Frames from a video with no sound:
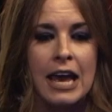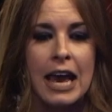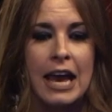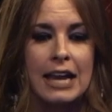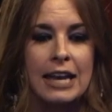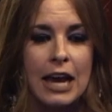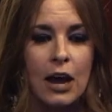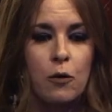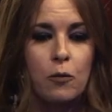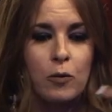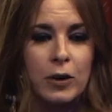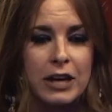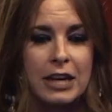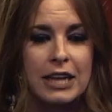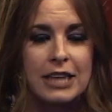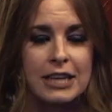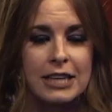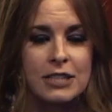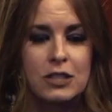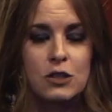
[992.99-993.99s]
and now
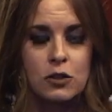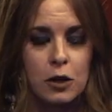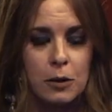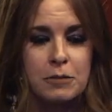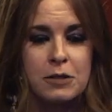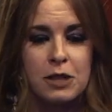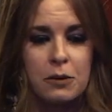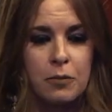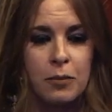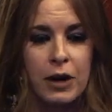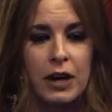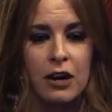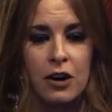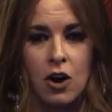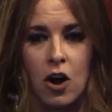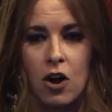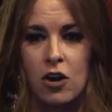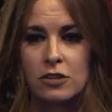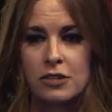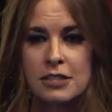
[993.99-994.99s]
reading these scripted prayer
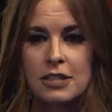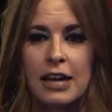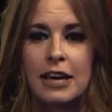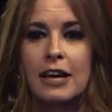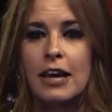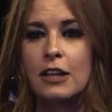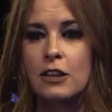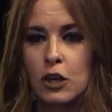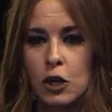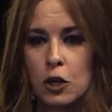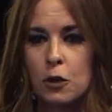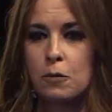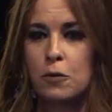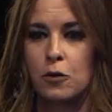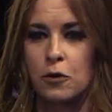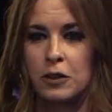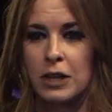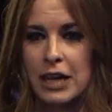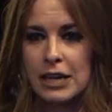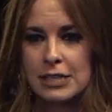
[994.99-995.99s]
calls, like in the
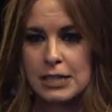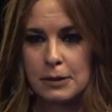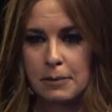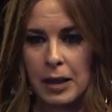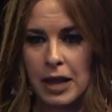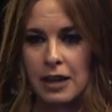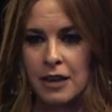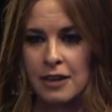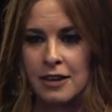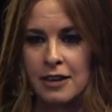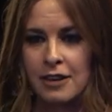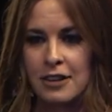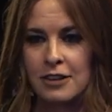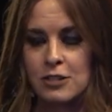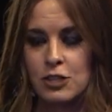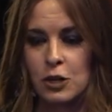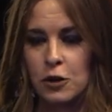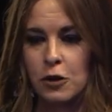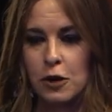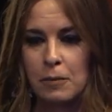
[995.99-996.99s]
cubicle next to me.
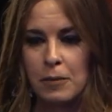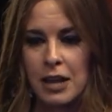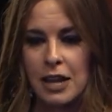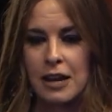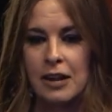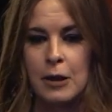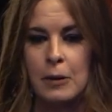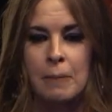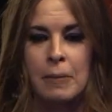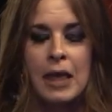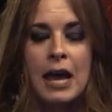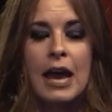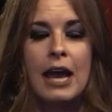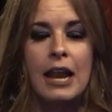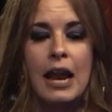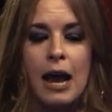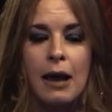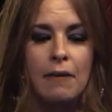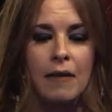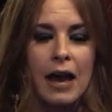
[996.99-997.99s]
Do you know what I mean?
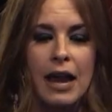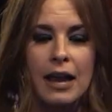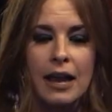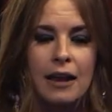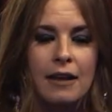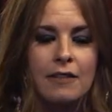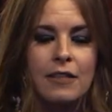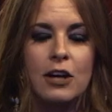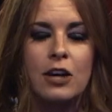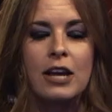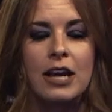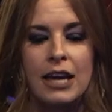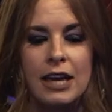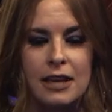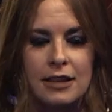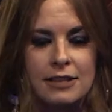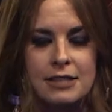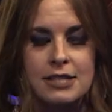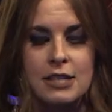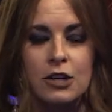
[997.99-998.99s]
And I, like, they're
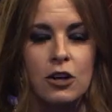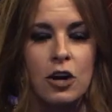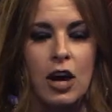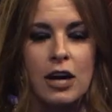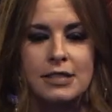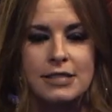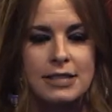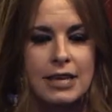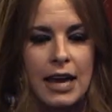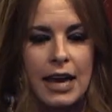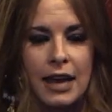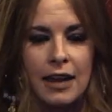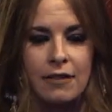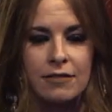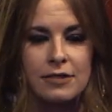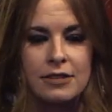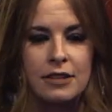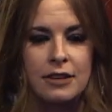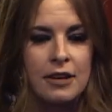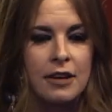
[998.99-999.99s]
kids, they're not
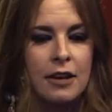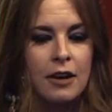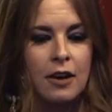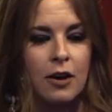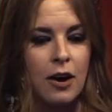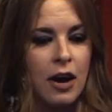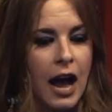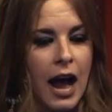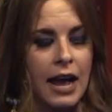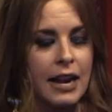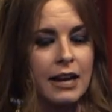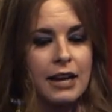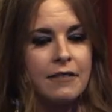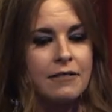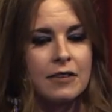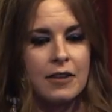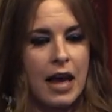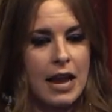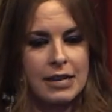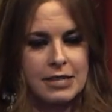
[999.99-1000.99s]
saved. I didn't
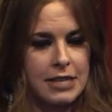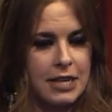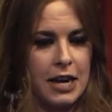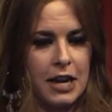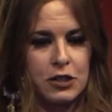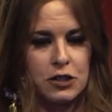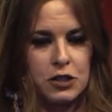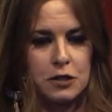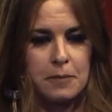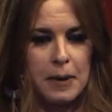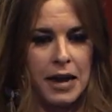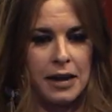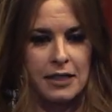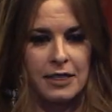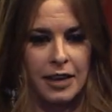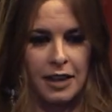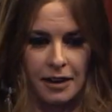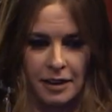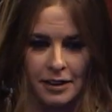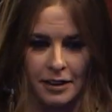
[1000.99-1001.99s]
even like teenagers back
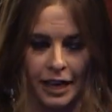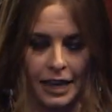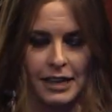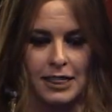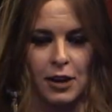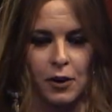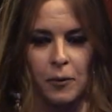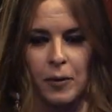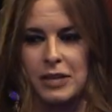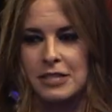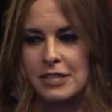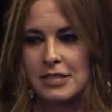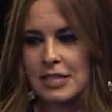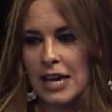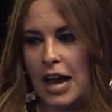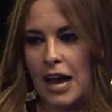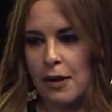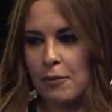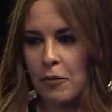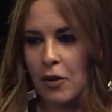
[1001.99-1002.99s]
then. Like, there was a
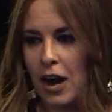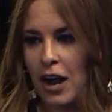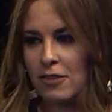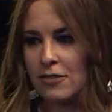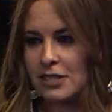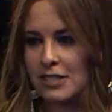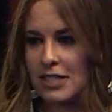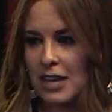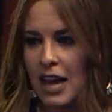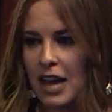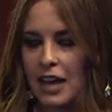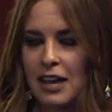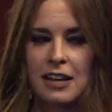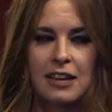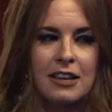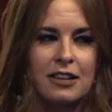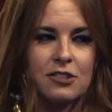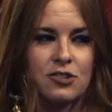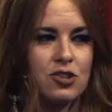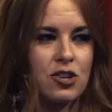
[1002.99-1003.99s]
time where I was like,
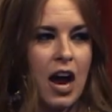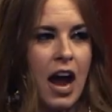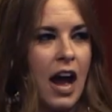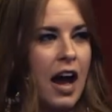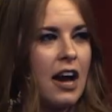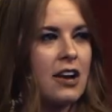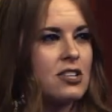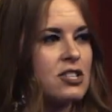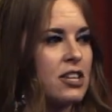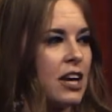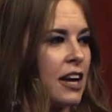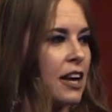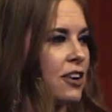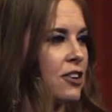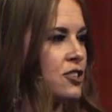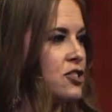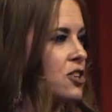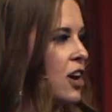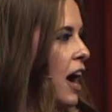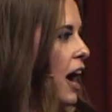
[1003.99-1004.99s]
trash, like,
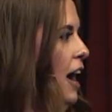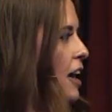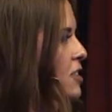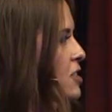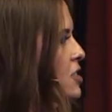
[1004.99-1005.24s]
you're trash.